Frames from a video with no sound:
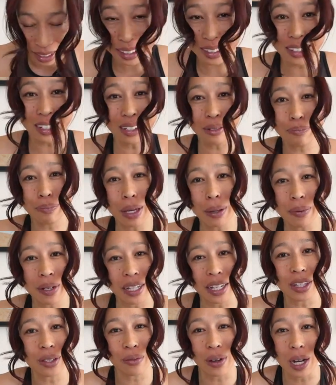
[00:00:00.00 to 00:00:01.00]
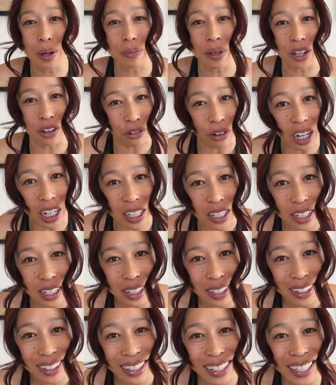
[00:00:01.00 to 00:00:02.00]
this baby doesn't want to be crunched.
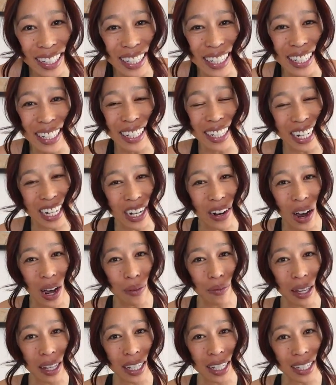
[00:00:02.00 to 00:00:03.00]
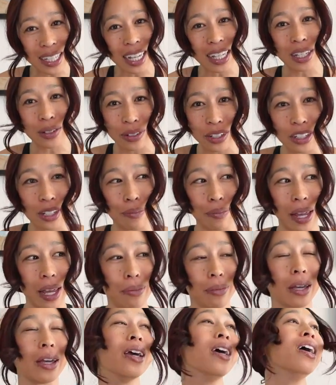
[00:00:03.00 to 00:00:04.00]
You know what I mean? Let's not squish the
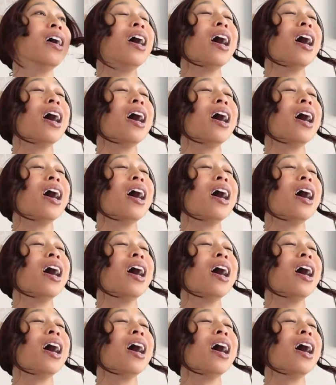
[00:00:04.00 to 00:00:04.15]
baby.